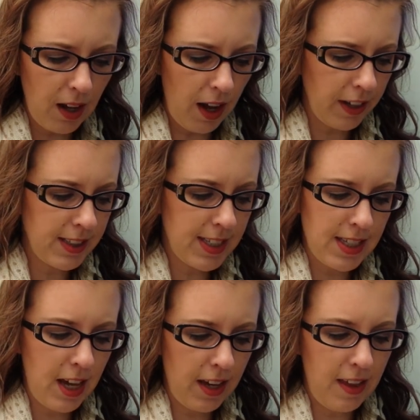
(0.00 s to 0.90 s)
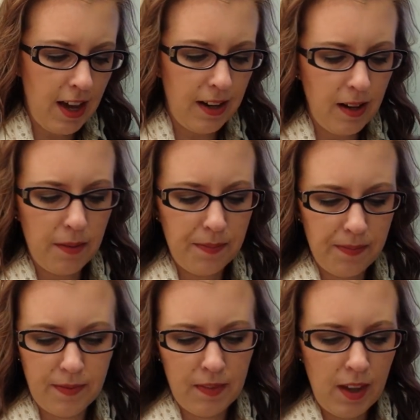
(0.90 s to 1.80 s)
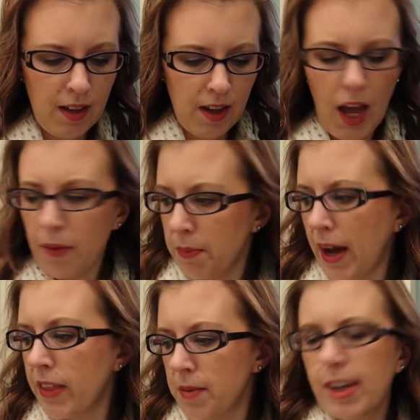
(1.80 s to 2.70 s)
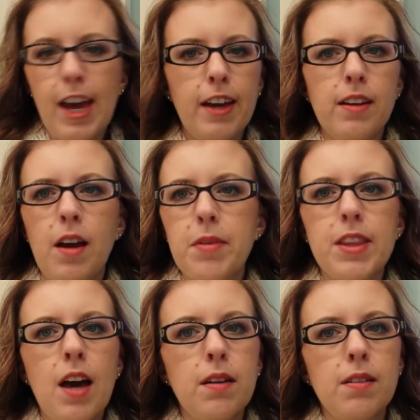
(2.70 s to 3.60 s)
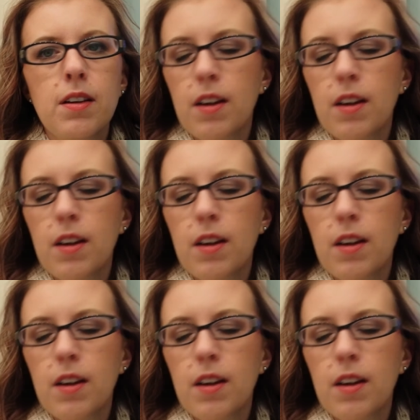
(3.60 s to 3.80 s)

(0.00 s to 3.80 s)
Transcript: I could say that I would buy them again. I mean, that